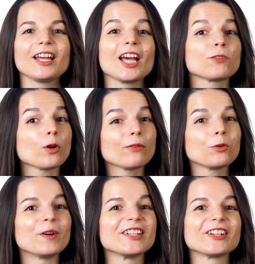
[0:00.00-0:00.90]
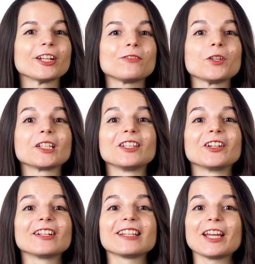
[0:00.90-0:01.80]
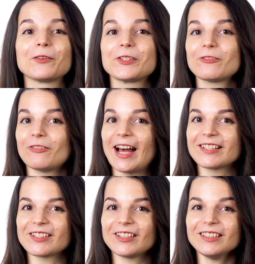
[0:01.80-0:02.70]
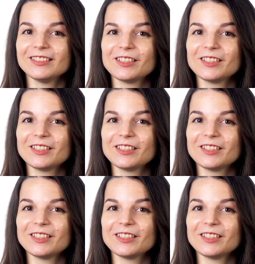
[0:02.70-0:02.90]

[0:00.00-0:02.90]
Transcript: Have you ever wondered if you could learn a language faster?